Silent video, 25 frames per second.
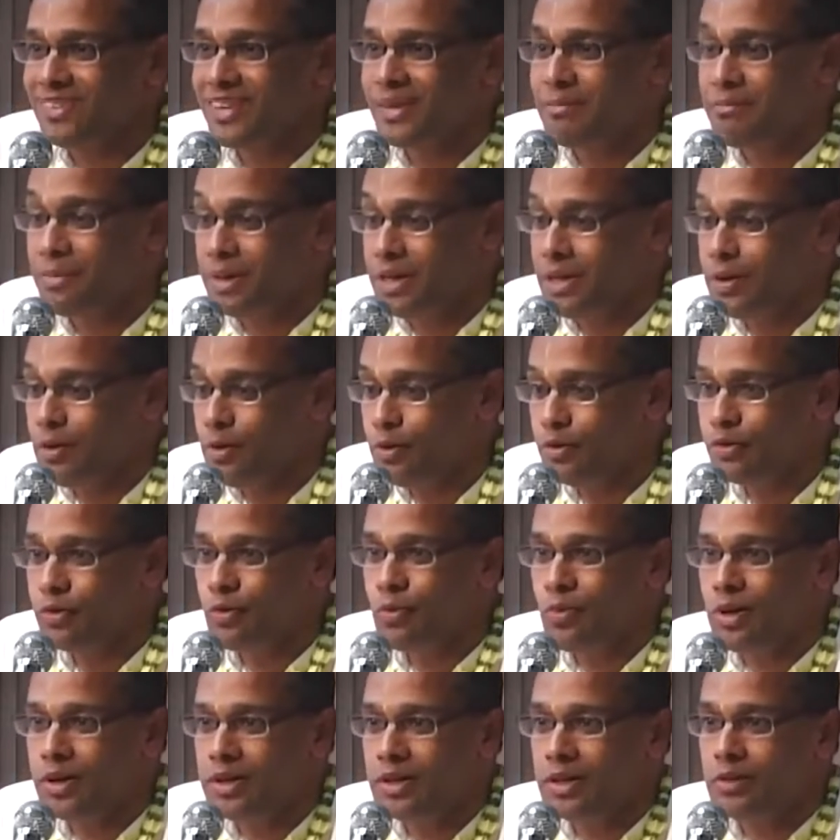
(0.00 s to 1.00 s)
but he
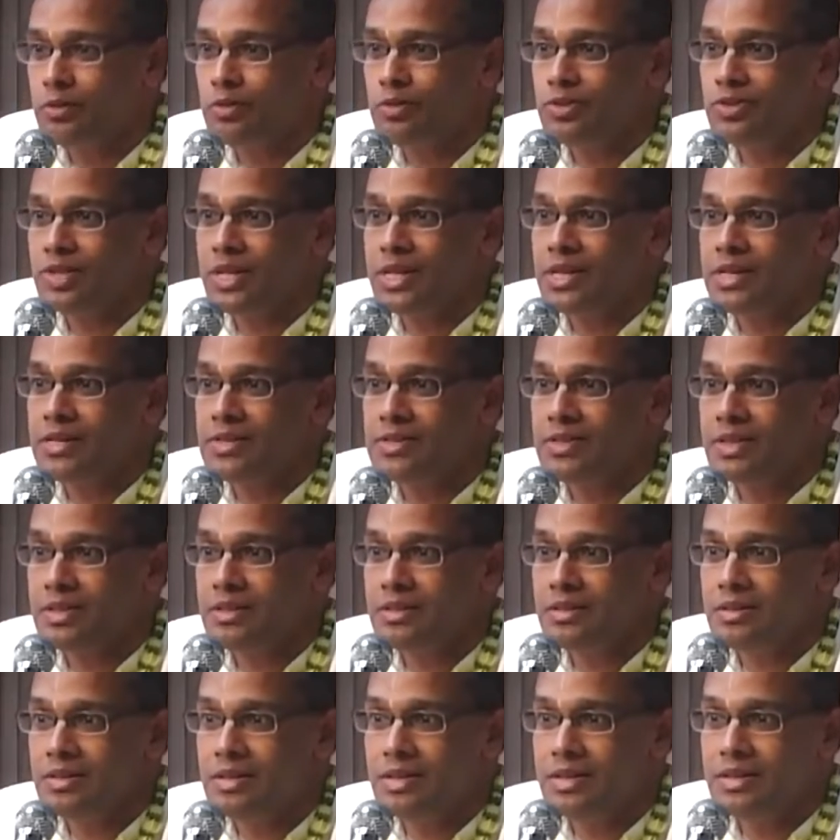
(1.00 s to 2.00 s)
also wanted to send a
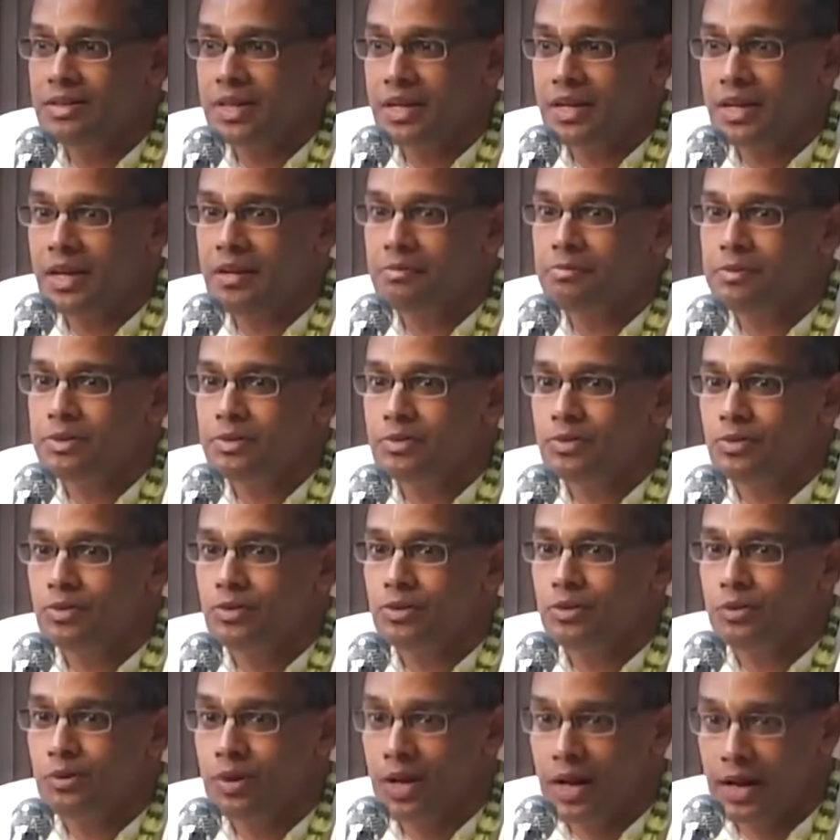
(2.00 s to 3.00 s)
signal in that
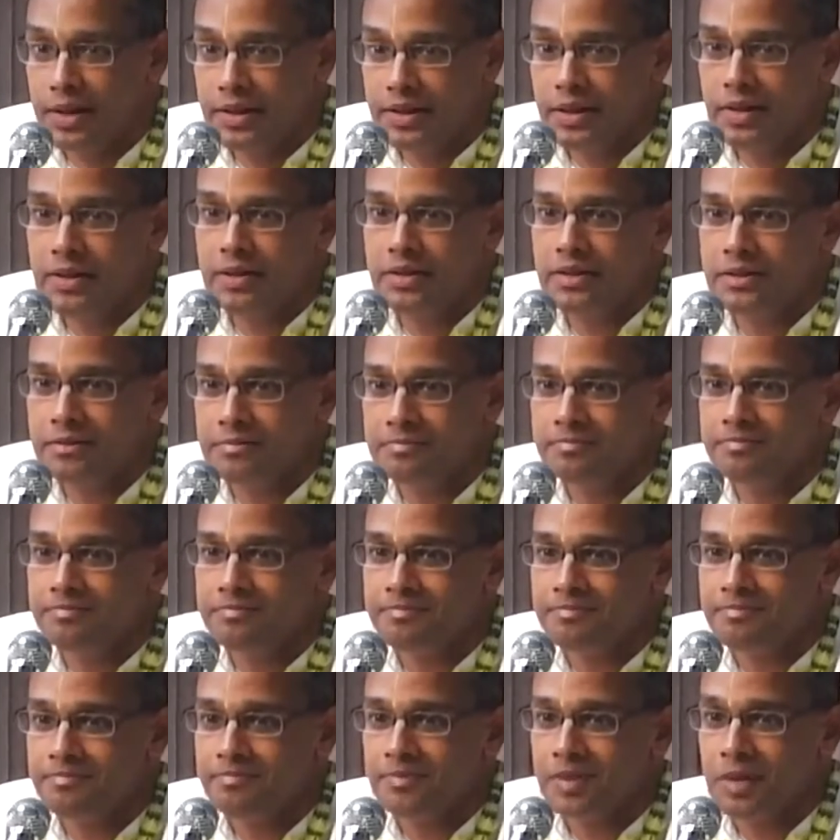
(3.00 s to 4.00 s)
episode to Gandhari
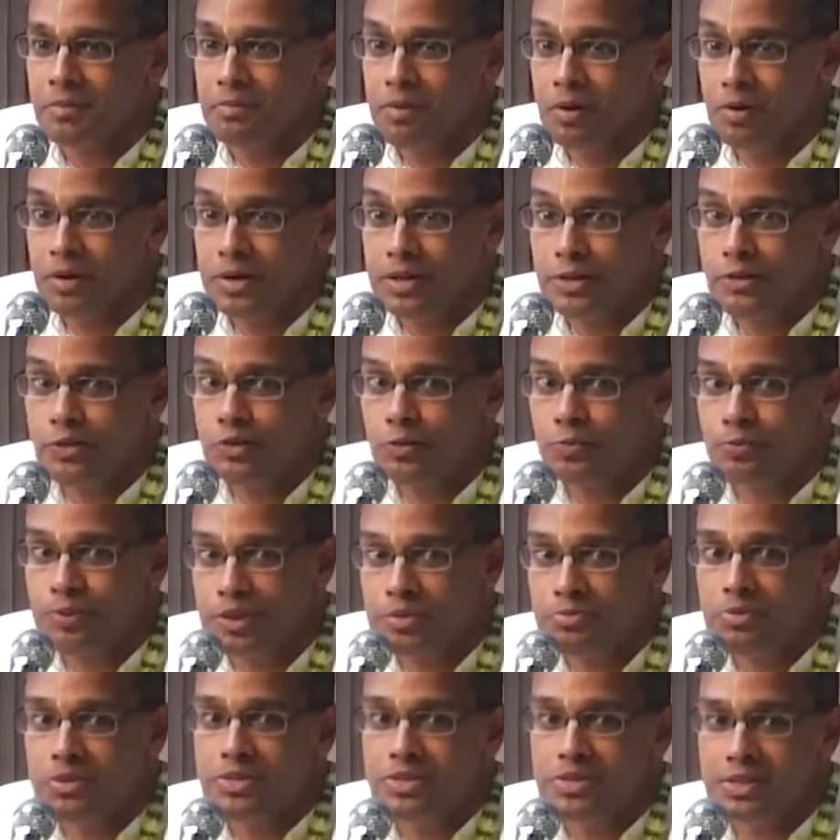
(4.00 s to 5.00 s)
about his
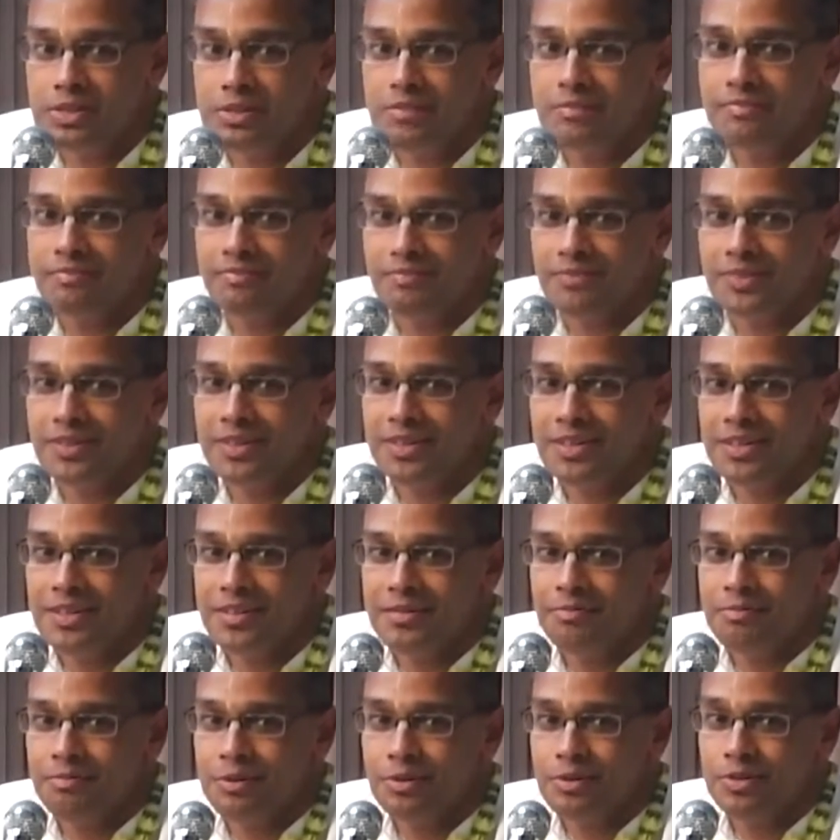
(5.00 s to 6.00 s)
supremacy.
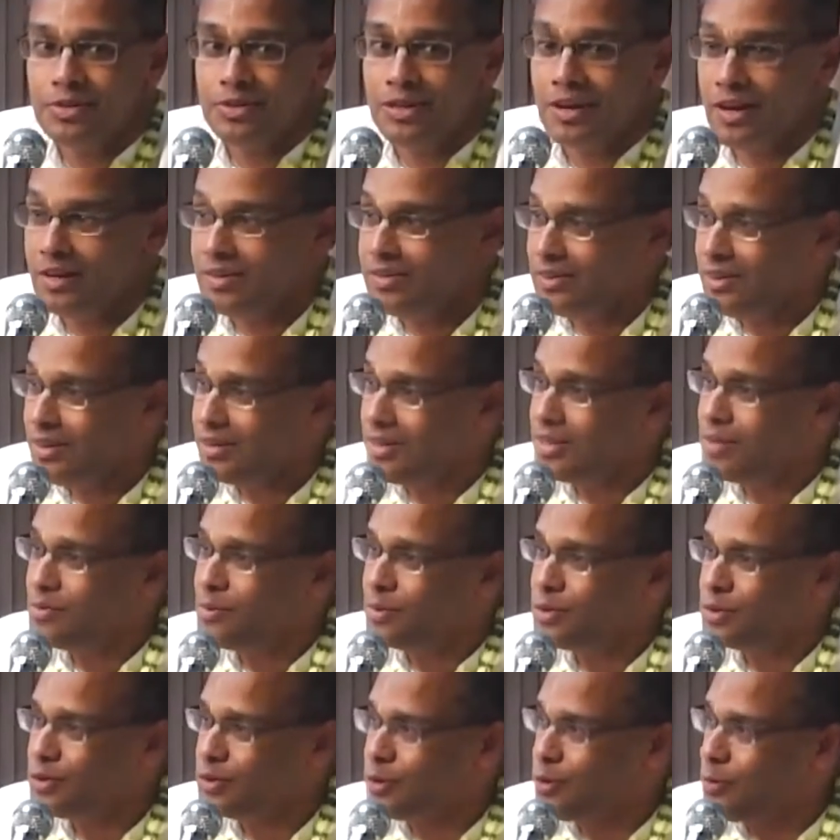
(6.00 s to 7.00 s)
Because Gandhari
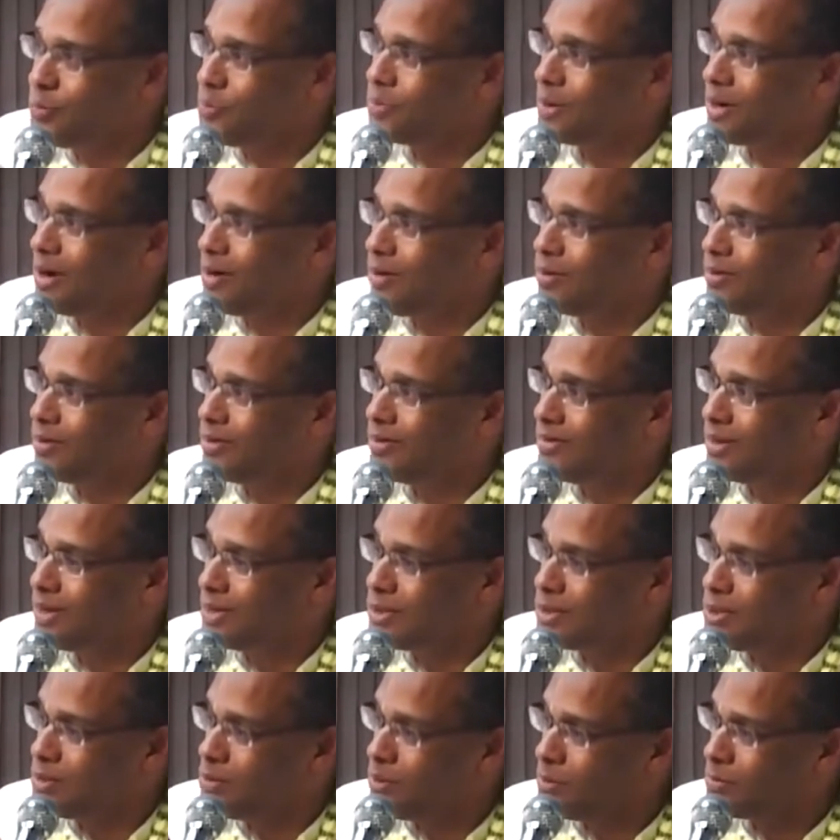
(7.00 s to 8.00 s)
was so proud
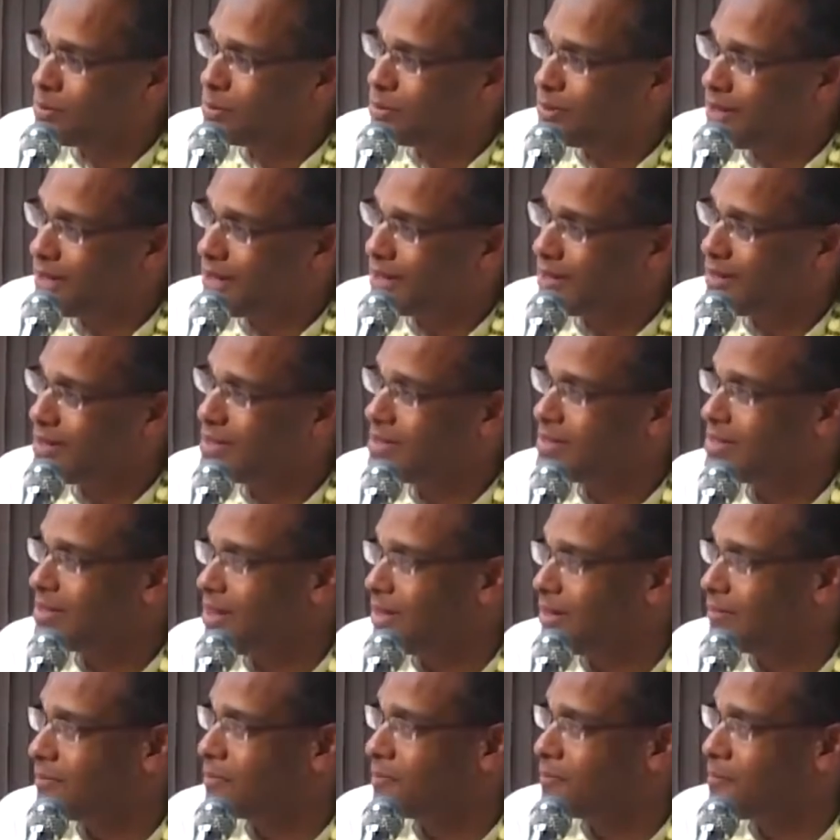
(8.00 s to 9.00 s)
that she will protect her
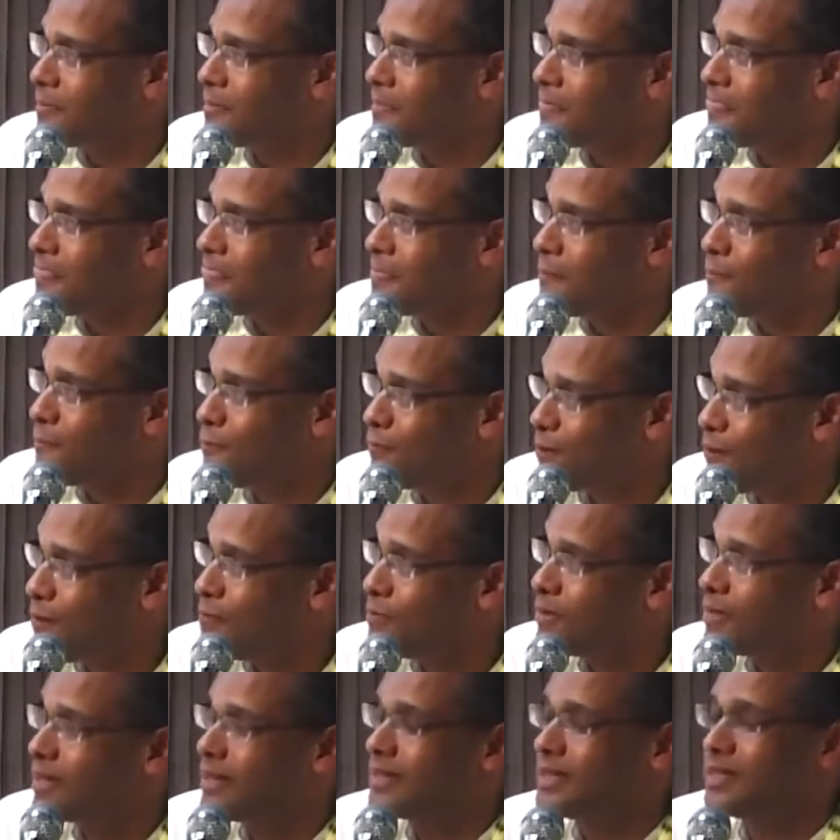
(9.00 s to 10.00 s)
son
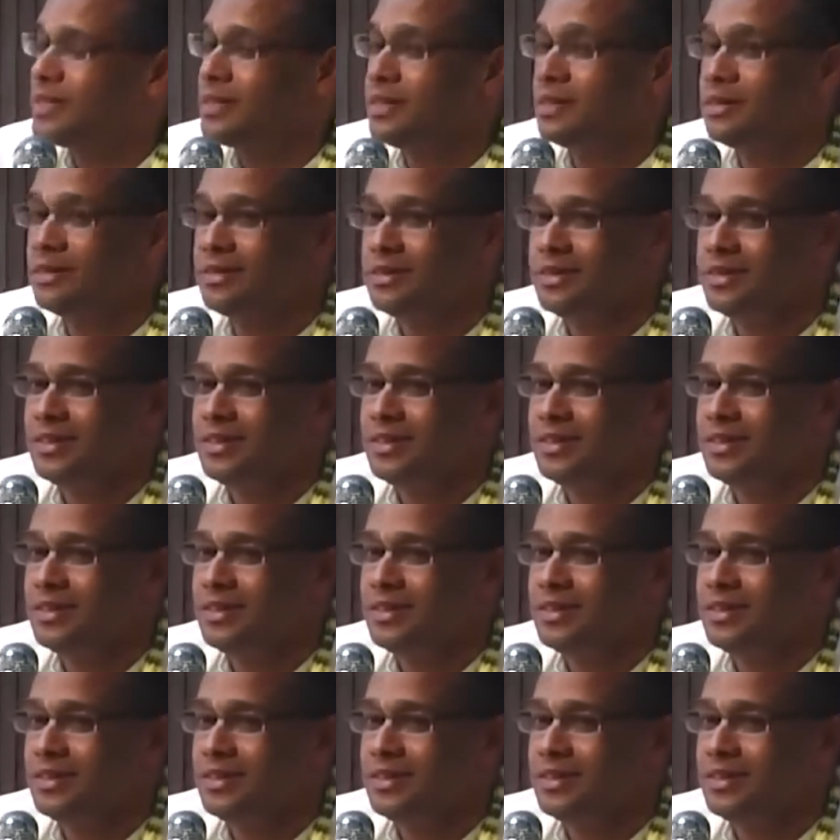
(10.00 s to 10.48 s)
from Krishna.